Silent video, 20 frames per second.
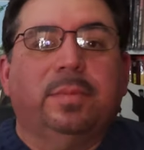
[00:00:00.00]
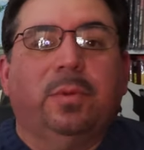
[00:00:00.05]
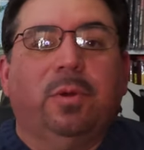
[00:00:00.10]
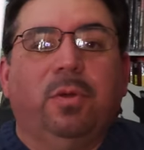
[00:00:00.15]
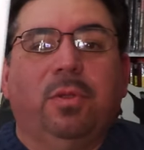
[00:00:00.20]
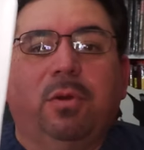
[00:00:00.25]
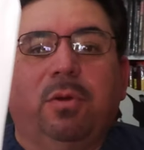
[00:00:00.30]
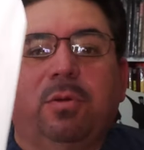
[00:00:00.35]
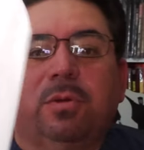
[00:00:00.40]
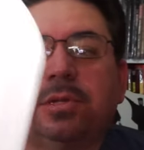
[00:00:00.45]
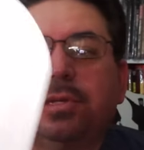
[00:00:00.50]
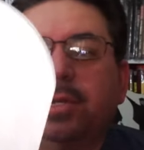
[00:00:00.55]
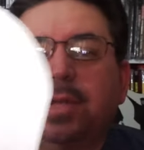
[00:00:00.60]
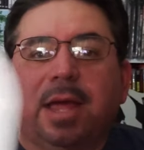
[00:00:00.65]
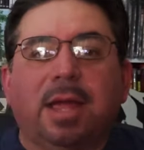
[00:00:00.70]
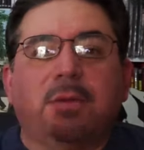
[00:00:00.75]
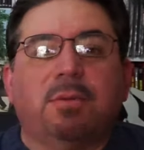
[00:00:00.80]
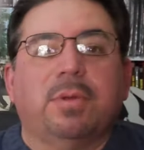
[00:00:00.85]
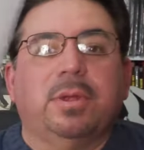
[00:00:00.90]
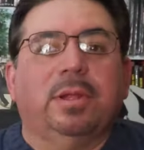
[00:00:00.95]
Although it's
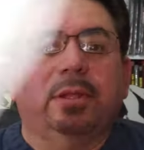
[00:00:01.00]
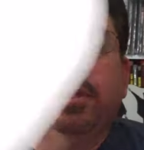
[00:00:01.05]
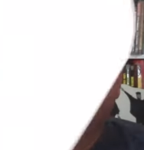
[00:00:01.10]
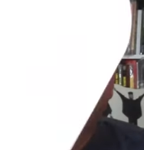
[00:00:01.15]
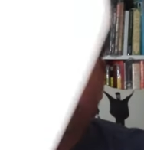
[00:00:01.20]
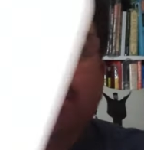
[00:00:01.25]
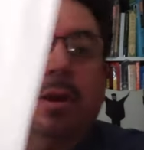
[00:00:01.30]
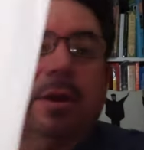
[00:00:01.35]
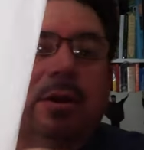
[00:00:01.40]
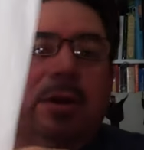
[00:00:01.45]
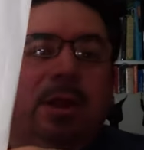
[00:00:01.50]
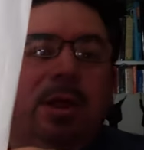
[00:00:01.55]
not really a record